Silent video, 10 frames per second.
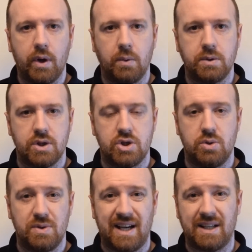we're going to
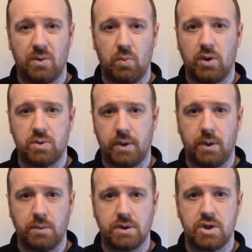shoot at and what we're
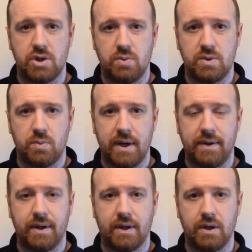going to shoot
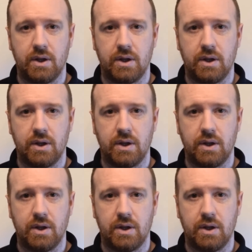with.